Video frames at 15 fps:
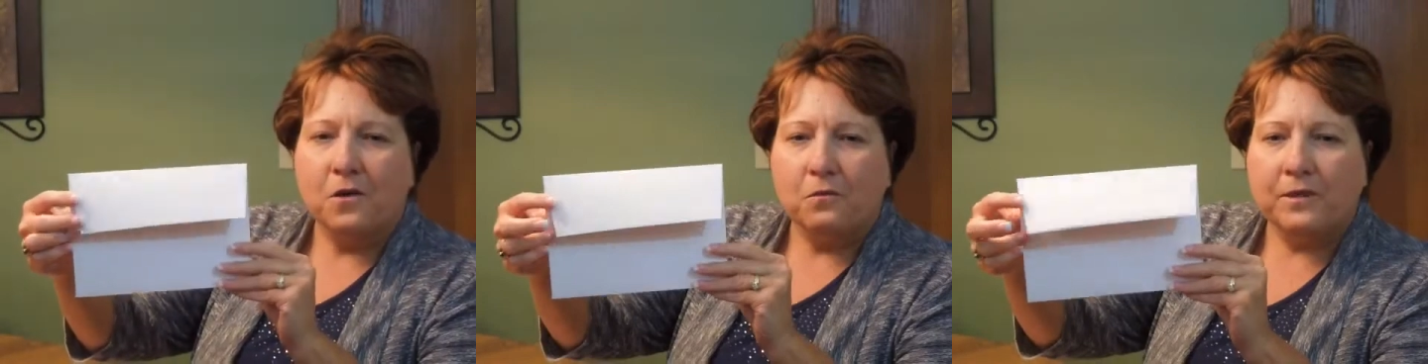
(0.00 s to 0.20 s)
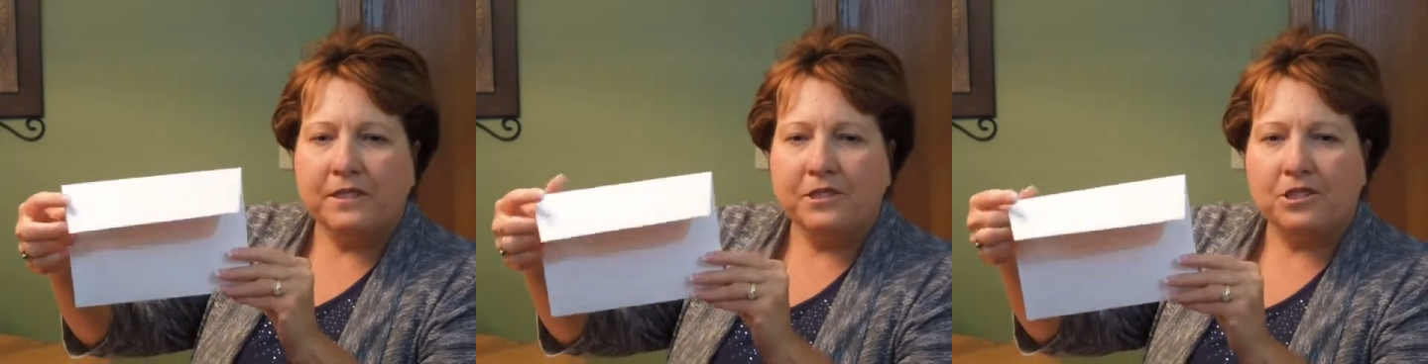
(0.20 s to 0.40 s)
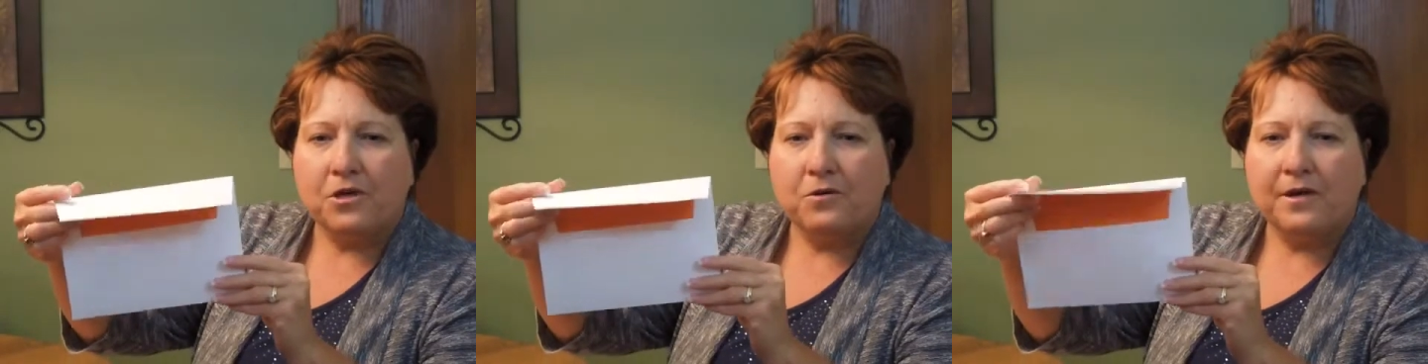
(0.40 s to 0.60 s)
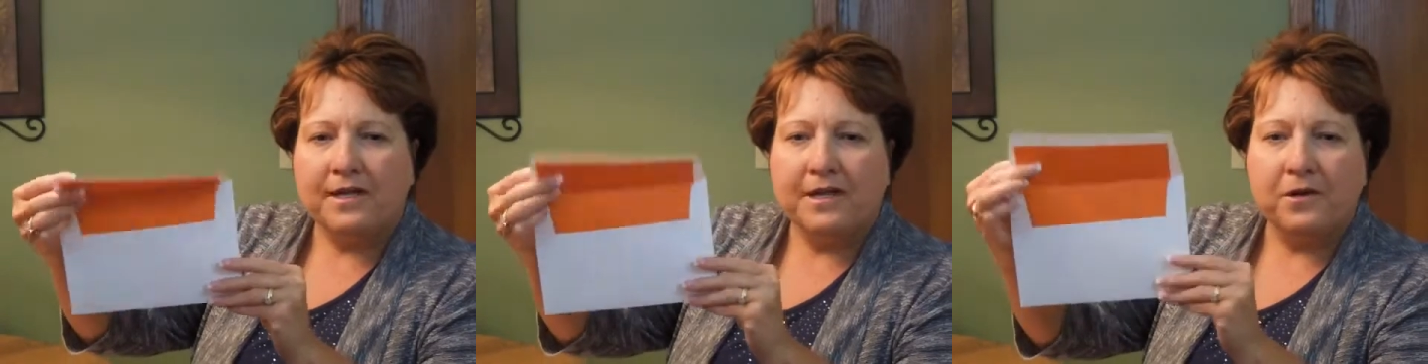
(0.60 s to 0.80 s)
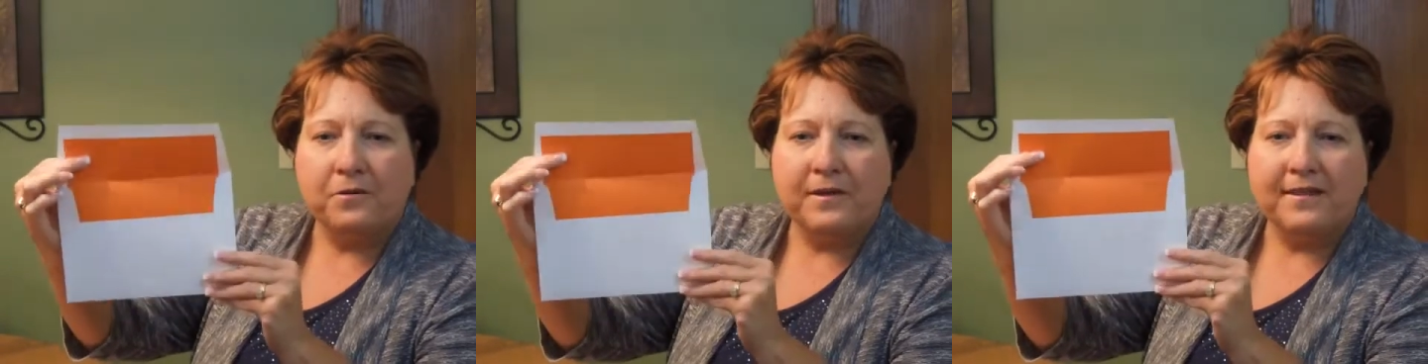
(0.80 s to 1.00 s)
We show it
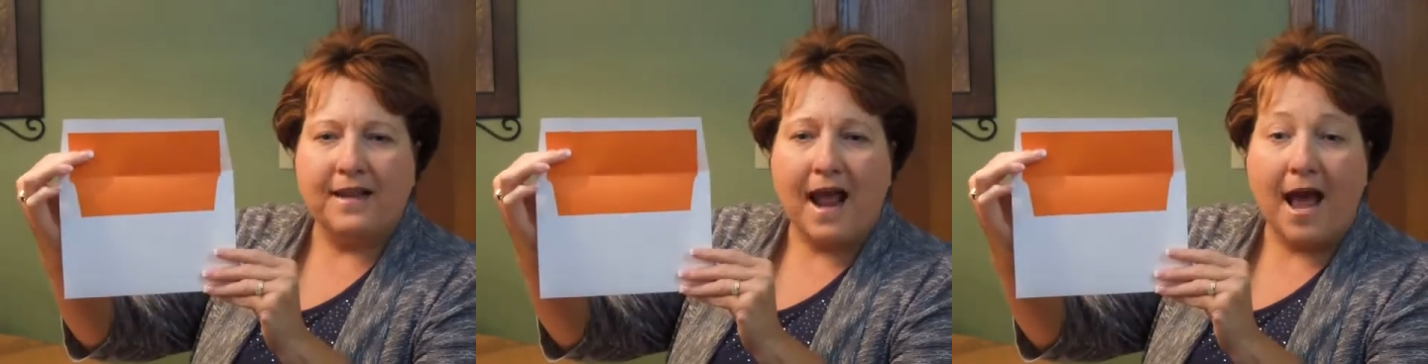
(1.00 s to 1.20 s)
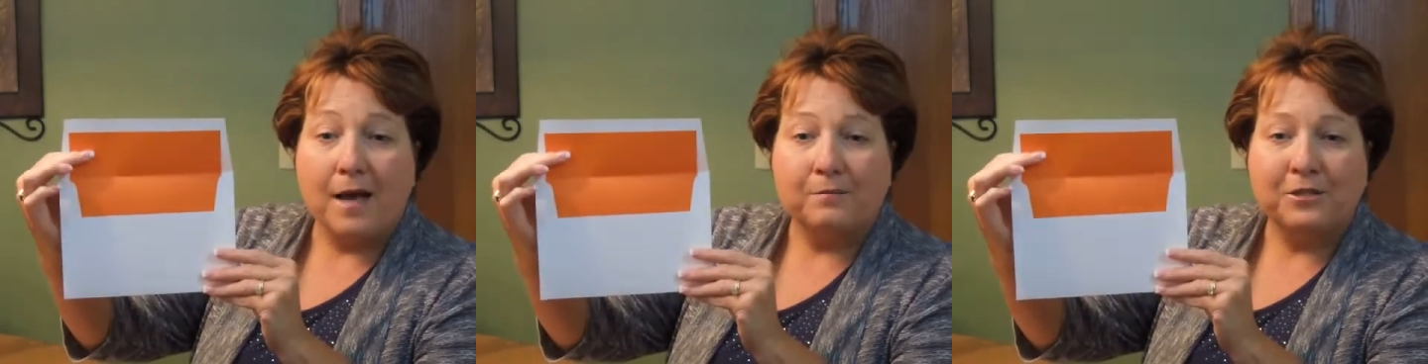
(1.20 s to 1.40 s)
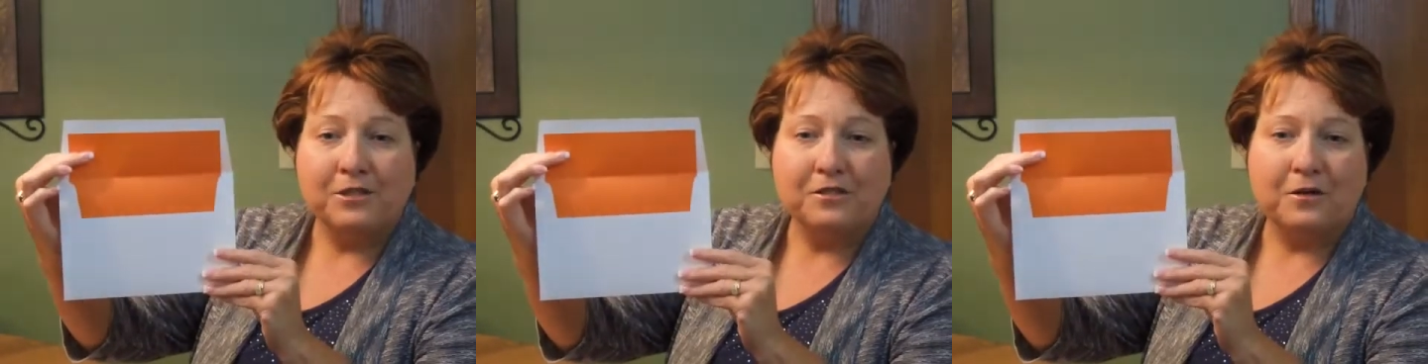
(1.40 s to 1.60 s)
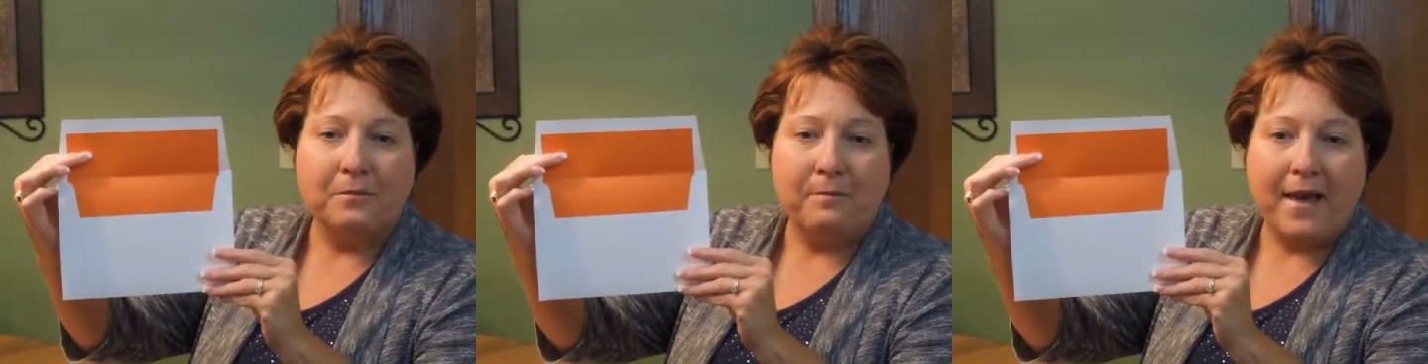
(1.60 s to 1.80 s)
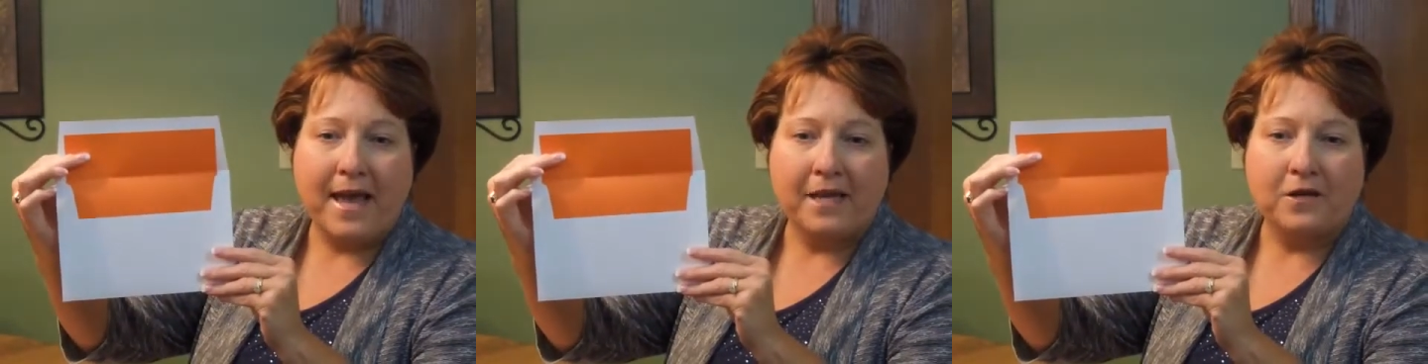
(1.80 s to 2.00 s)
here with an optional
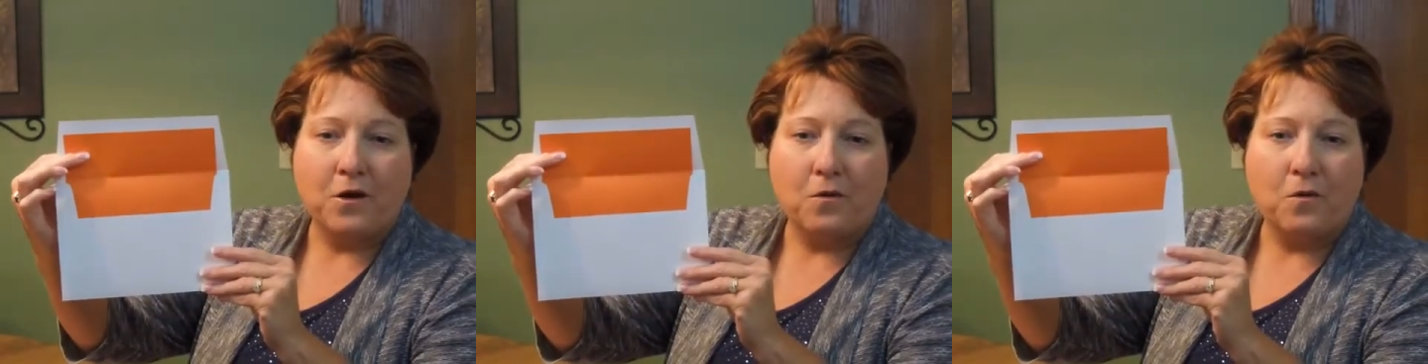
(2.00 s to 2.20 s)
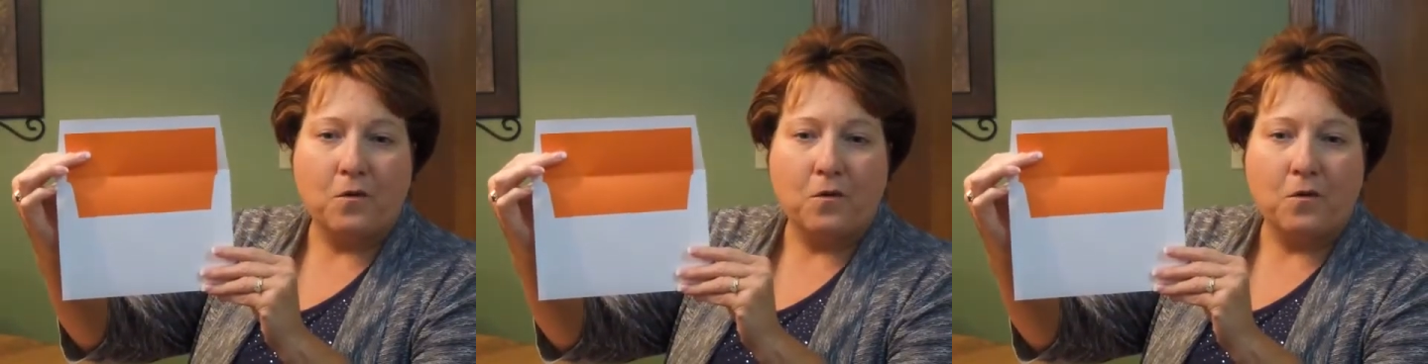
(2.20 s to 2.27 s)
mango